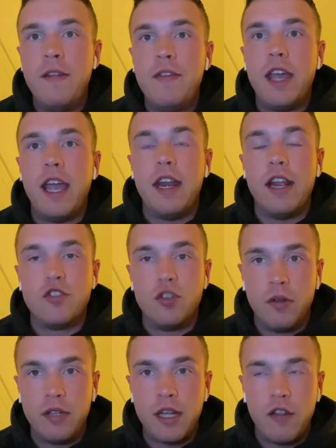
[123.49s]
and a
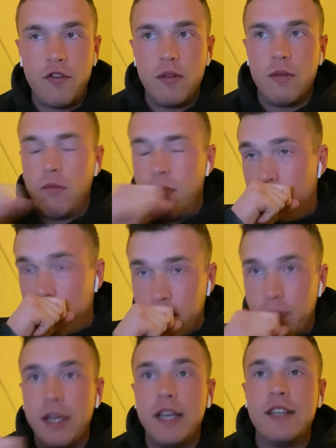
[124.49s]
sumo deadlift,
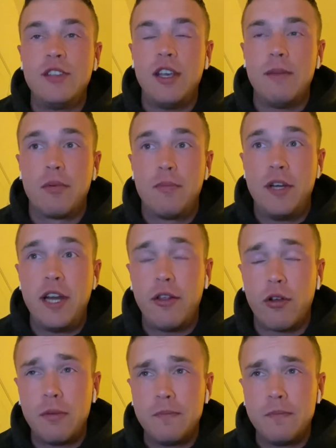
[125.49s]
but is in particular